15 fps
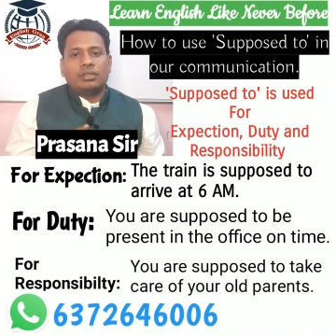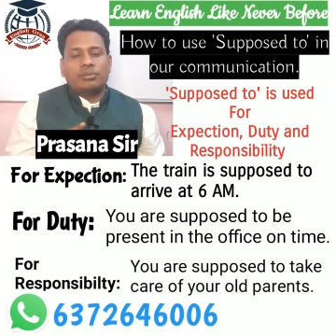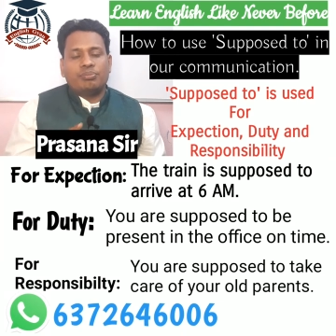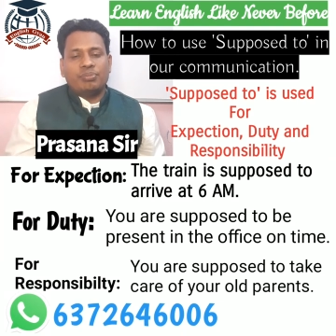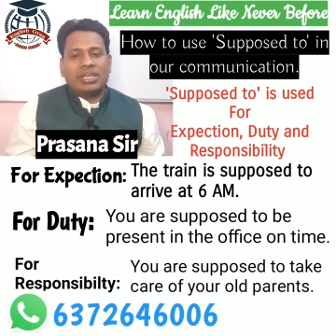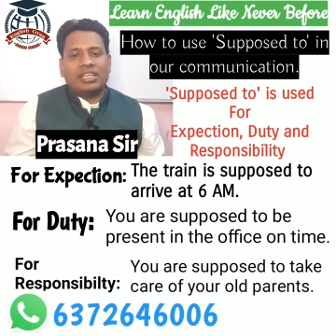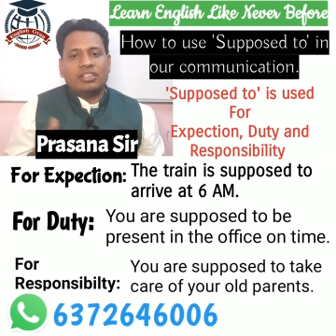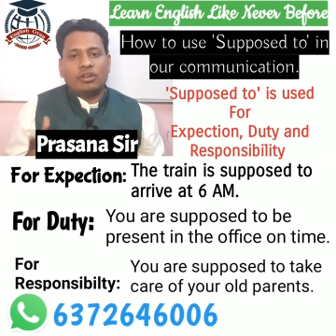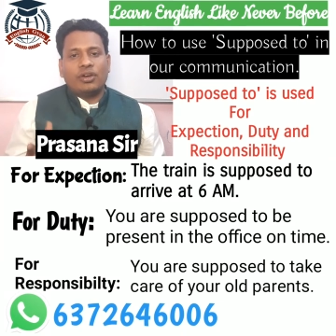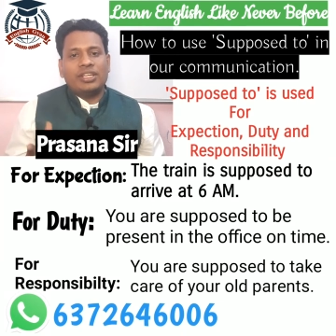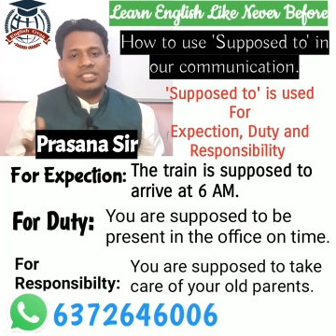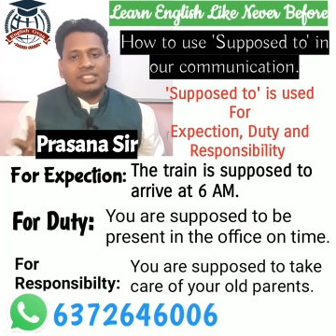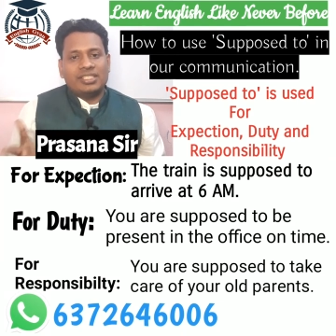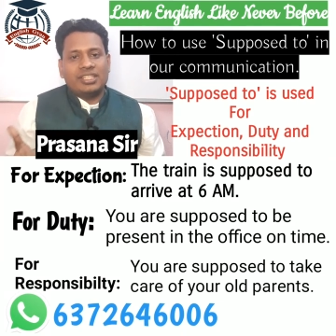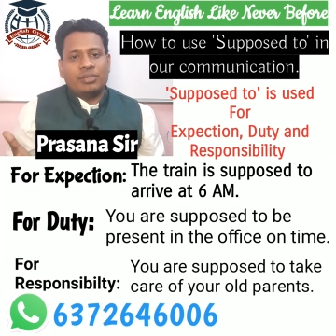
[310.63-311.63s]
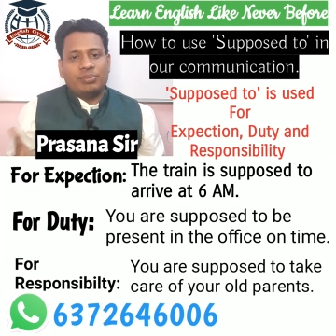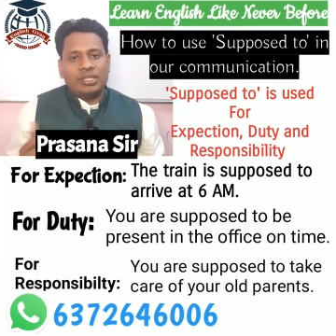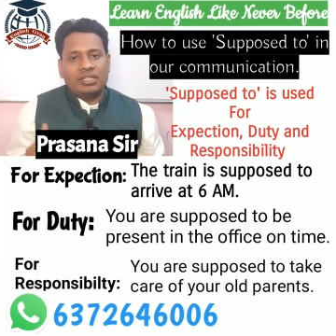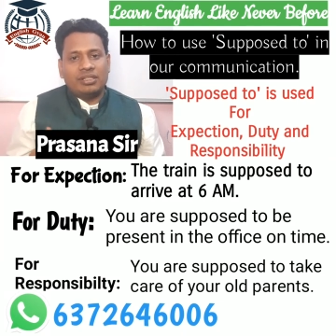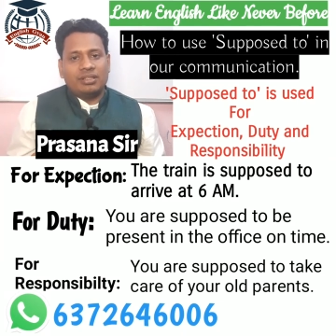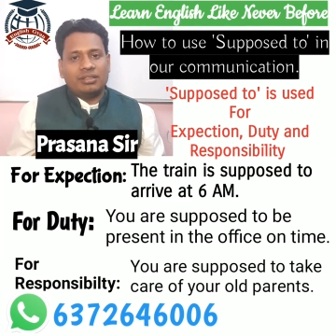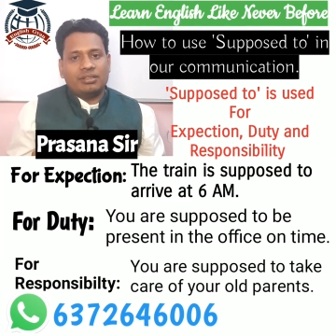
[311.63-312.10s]
make noise in a
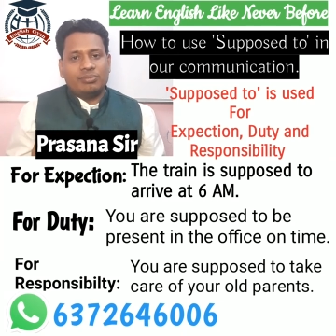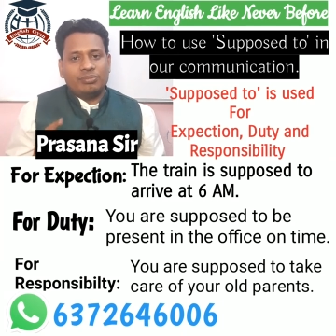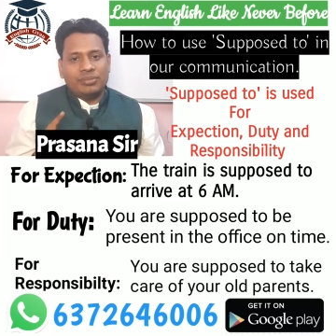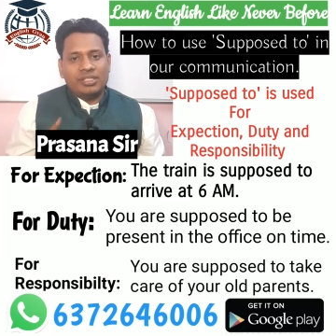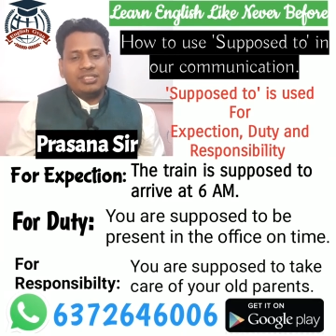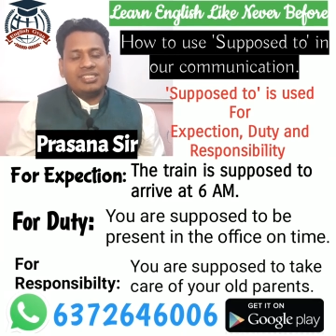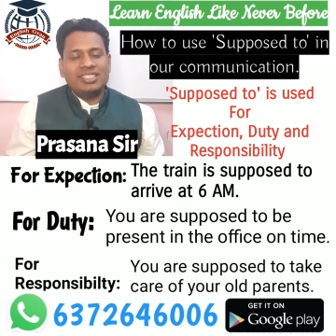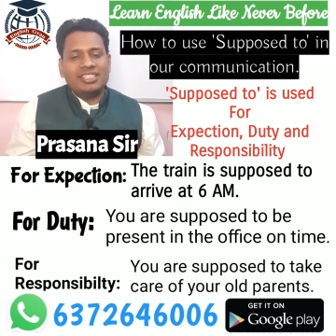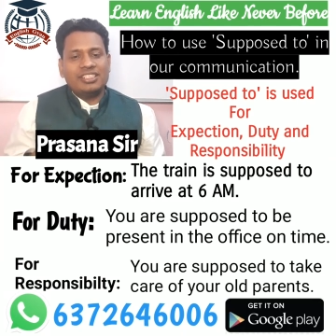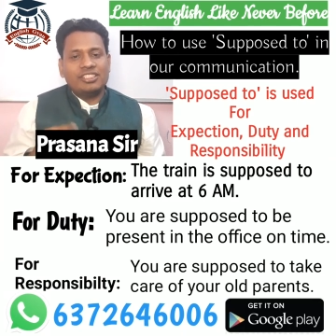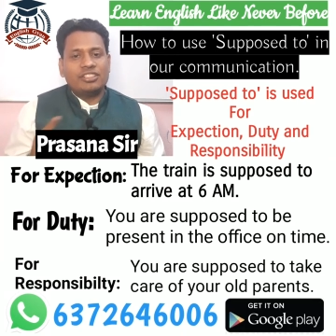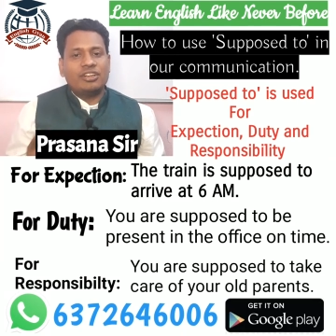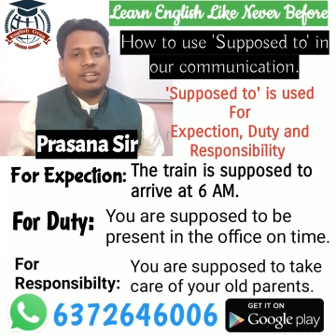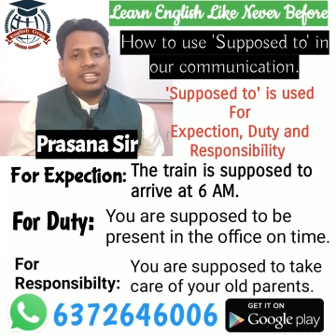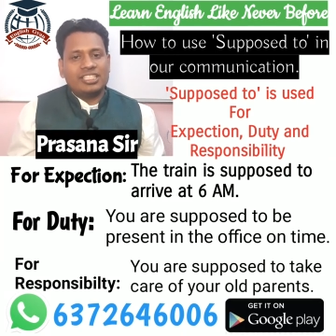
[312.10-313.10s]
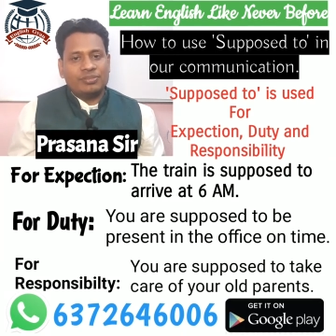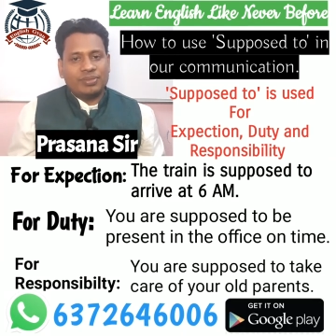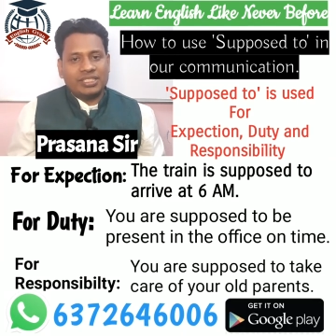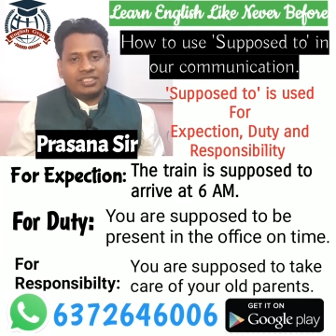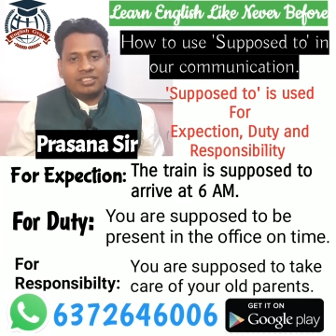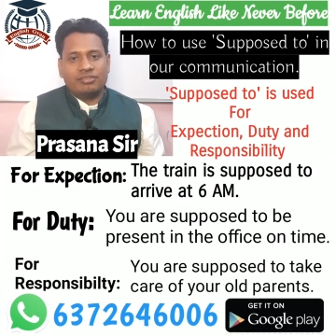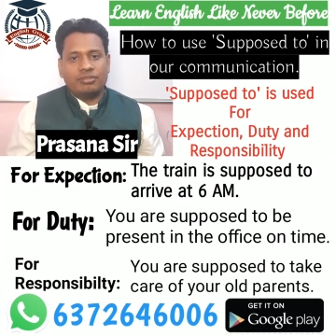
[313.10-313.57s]
meeting, means it is not
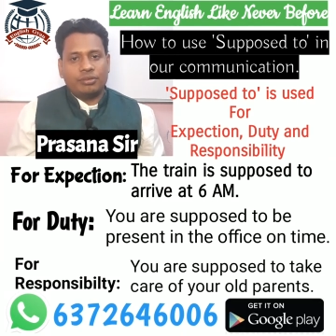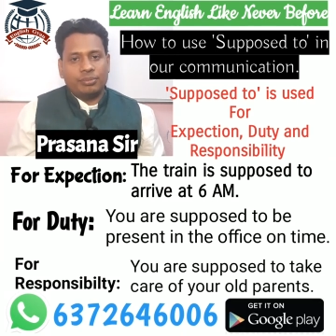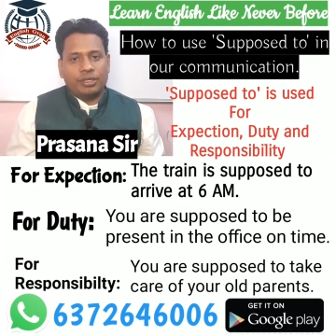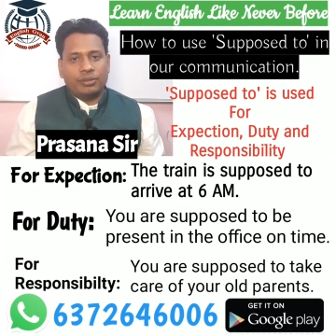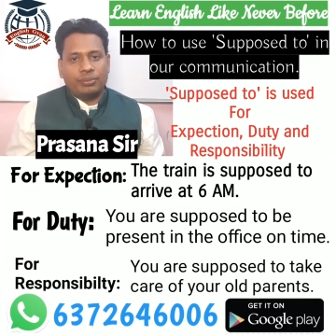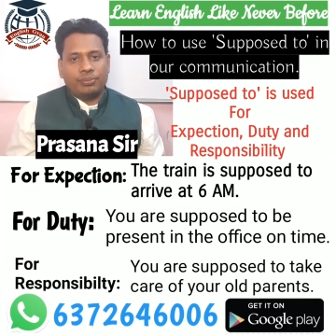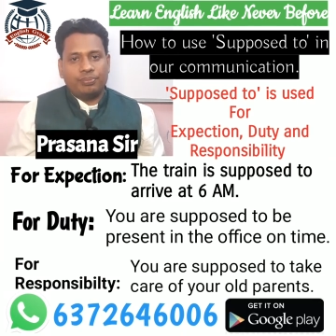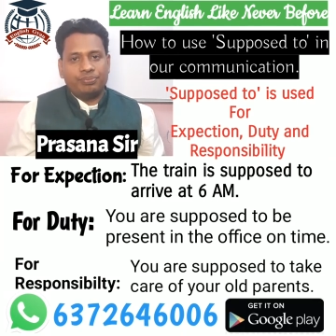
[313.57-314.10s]
expected from you.